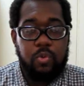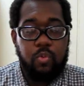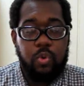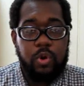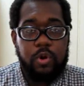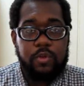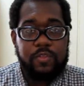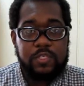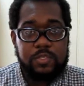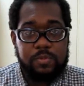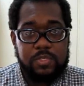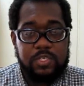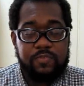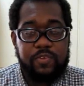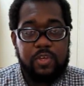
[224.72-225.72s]
where the
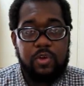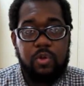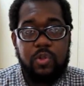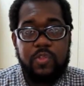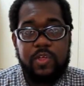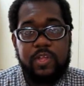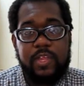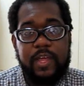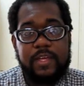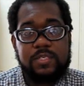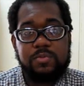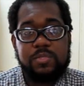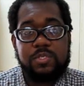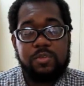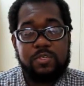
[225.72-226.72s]
specific goal of the
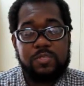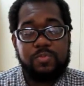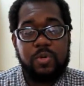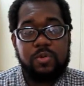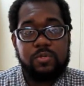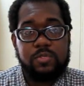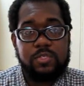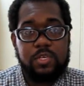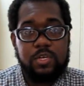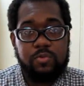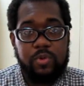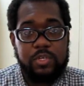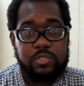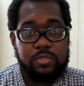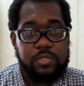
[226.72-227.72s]
class was to expose
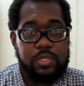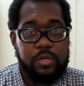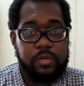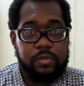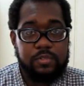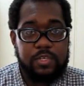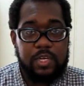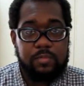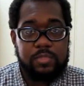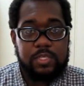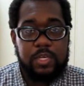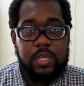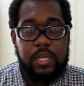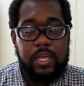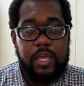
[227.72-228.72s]
racial stereotypes.